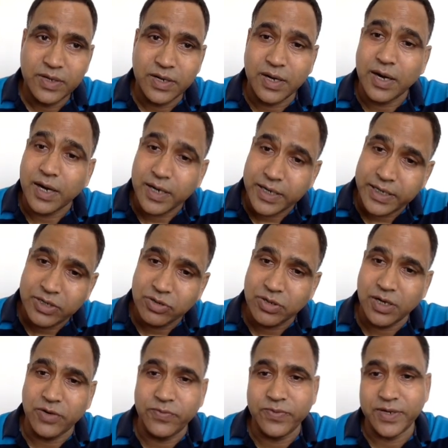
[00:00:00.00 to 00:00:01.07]
clarity on the
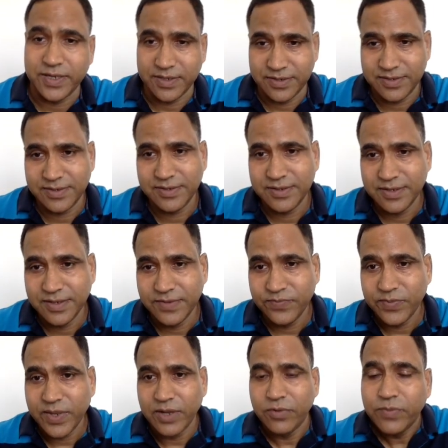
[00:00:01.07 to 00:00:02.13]
offerings.
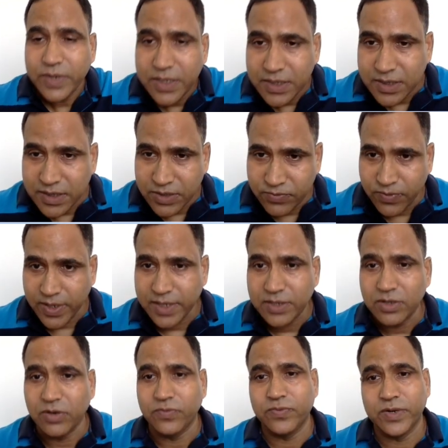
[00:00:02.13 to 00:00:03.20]
We define
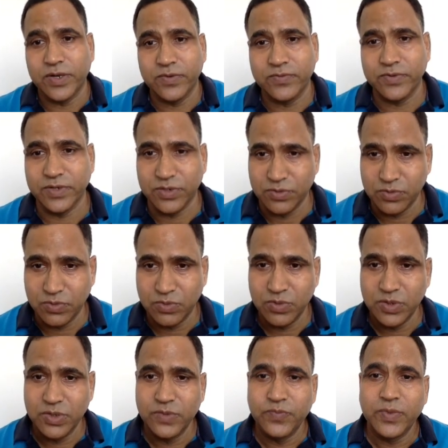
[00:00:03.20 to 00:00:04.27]
the offering for you.
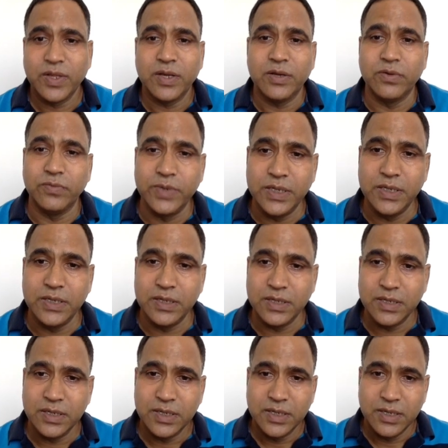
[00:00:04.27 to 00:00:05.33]
We
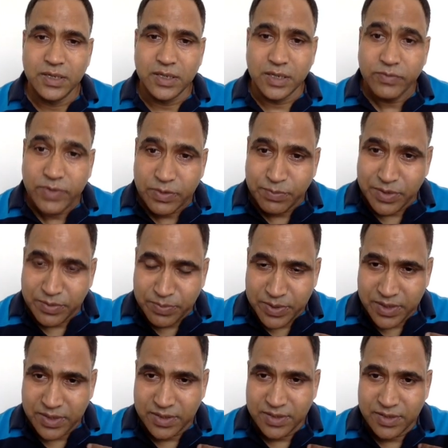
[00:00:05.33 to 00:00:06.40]
even
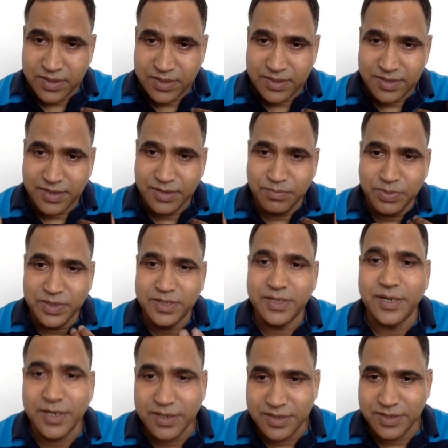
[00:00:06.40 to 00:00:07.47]
prepare the
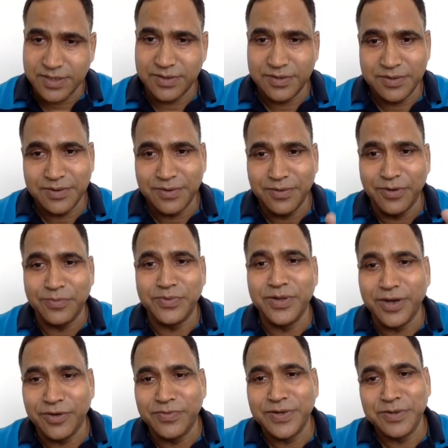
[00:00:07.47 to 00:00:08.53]
presentation of the
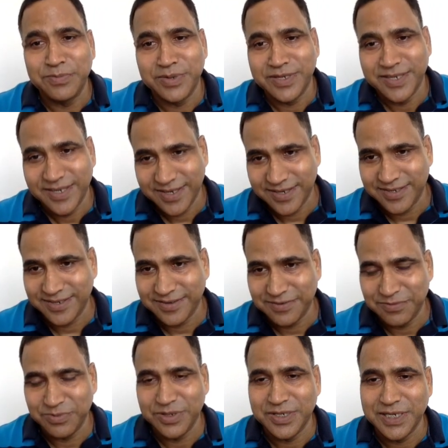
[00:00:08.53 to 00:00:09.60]
offering presentation
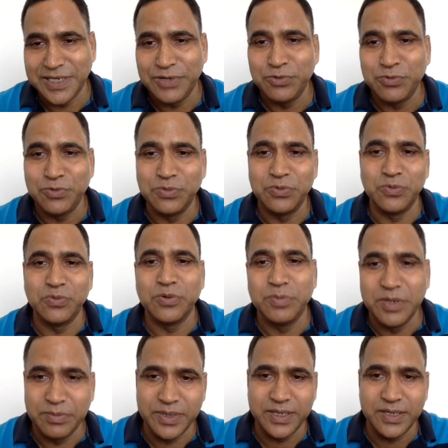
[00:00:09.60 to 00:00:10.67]
which you would be
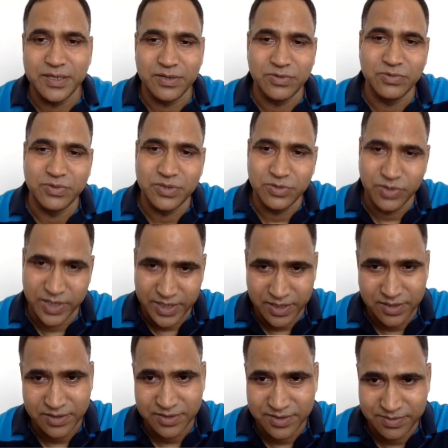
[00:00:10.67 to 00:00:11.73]
making to your end
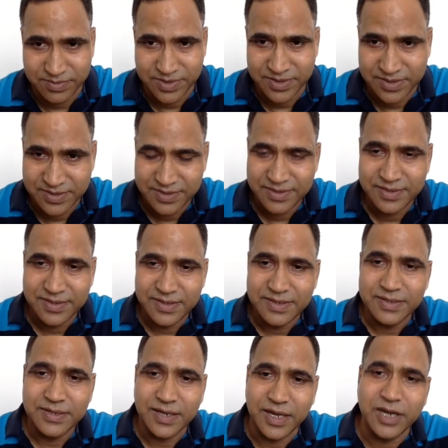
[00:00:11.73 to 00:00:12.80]
customers.
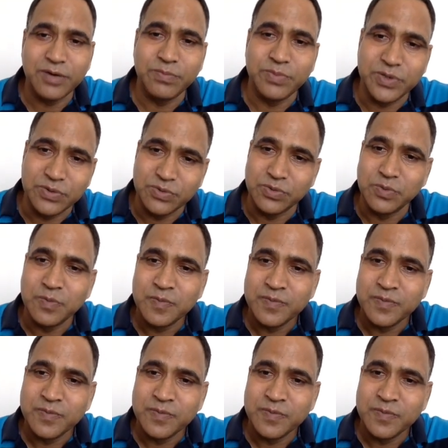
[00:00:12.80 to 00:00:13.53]
Help you